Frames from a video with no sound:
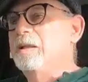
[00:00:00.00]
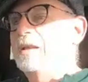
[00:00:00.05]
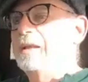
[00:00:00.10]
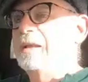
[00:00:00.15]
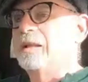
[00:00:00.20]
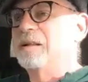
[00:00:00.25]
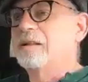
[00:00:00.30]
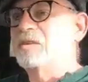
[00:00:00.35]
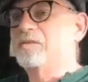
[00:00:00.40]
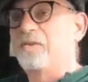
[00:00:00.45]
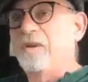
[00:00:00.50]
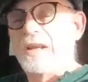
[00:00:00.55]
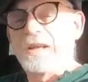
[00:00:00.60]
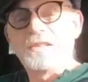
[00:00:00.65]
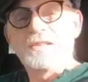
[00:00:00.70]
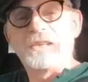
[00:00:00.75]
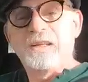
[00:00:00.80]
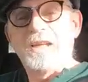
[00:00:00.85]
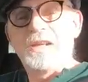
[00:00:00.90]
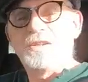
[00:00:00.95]
it's
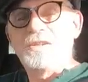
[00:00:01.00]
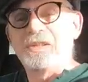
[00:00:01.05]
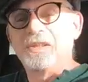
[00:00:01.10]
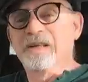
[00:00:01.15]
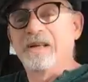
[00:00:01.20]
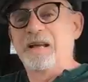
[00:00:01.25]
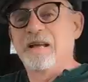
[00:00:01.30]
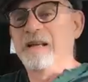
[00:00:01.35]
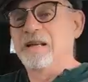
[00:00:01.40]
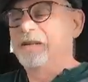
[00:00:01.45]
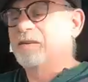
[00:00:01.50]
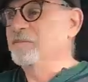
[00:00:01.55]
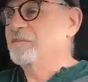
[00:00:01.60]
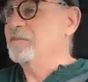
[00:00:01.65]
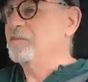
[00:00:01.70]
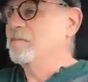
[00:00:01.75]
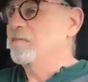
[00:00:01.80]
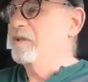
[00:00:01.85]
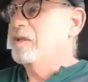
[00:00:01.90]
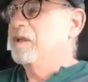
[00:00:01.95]
vaccination day.
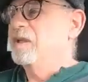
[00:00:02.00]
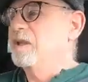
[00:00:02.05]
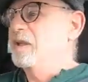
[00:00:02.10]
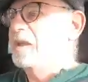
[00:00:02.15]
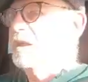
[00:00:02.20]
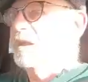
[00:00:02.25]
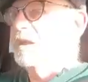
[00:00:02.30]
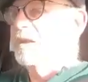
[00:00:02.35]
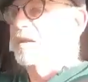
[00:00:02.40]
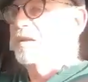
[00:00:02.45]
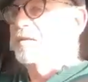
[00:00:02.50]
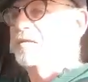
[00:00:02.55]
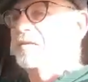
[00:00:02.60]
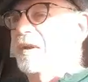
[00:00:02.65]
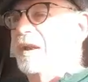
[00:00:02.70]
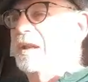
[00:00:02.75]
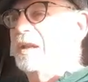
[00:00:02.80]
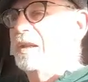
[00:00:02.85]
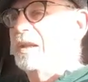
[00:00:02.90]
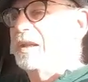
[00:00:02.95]

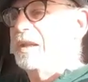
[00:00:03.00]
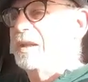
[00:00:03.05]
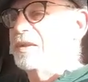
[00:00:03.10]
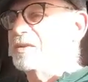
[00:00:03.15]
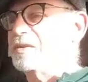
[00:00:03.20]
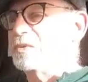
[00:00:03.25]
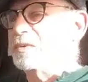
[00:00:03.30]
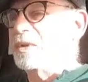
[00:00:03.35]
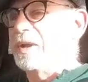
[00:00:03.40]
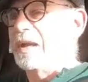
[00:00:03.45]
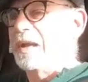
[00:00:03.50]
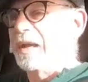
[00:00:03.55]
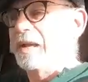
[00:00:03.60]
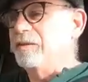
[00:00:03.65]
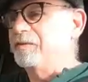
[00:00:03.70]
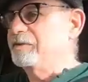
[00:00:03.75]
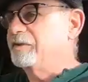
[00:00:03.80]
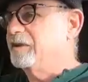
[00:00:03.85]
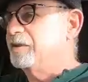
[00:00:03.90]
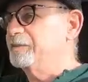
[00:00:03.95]
Finally has
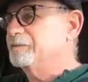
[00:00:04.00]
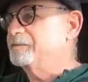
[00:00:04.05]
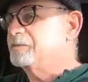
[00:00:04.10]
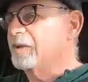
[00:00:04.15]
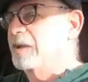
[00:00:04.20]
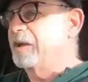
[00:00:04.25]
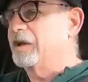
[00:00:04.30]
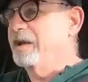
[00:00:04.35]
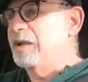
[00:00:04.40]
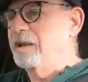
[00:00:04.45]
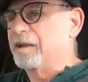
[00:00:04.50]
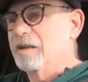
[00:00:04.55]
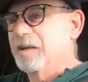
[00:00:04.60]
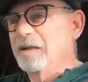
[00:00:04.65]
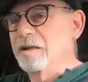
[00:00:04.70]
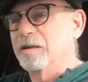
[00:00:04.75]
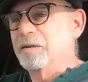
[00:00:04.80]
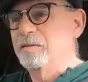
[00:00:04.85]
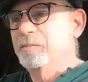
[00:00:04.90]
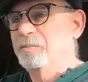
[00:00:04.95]
arrived.
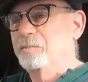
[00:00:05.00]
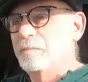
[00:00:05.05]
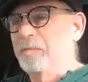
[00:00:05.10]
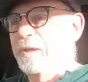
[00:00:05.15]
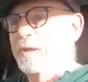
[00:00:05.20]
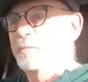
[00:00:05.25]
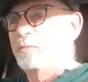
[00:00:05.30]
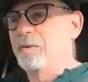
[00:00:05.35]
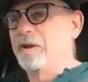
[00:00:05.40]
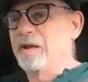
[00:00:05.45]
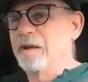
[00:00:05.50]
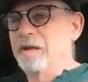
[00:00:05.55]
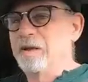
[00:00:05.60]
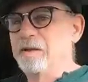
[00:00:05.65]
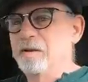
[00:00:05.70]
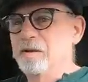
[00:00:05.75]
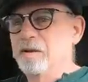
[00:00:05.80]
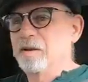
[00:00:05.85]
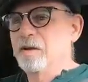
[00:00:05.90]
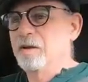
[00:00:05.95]
I made my
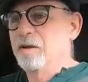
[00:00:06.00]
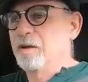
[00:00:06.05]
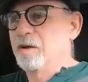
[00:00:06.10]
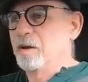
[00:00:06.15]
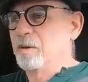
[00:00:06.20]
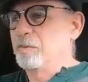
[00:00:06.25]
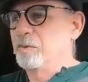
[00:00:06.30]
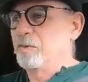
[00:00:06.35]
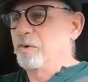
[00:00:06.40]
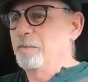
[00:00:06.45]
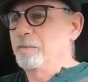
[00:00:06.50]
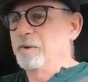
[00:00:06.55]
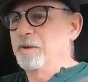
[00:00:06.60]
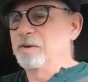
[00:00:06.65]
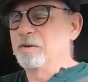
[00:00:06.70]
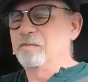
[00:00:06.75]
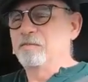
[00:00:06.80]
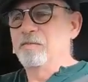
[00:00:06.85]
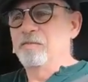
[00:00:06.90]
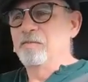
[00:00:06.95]
appointment,
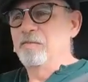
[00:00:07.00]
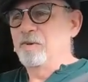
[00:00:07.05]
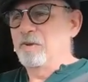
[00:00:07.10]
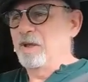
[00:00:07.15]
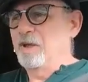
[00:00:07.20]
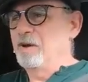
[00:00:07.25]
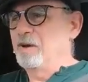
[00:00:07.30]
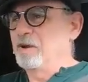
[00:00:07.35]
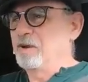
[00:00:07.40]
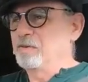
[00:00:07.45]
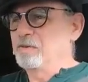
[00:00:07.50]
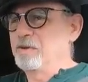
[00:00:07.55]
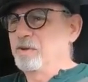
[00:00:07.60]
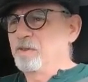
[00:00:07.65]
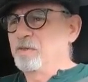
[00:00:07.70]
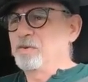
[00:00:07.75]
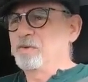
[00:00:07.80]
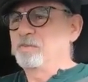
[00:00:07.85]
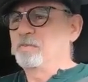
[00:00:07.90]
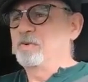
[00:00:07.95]
I don't know,
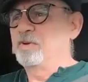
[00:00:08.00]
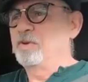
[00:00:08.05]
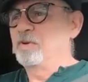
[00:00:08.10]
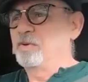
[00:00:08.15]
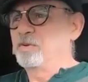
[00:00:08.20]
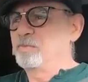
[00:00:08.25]
two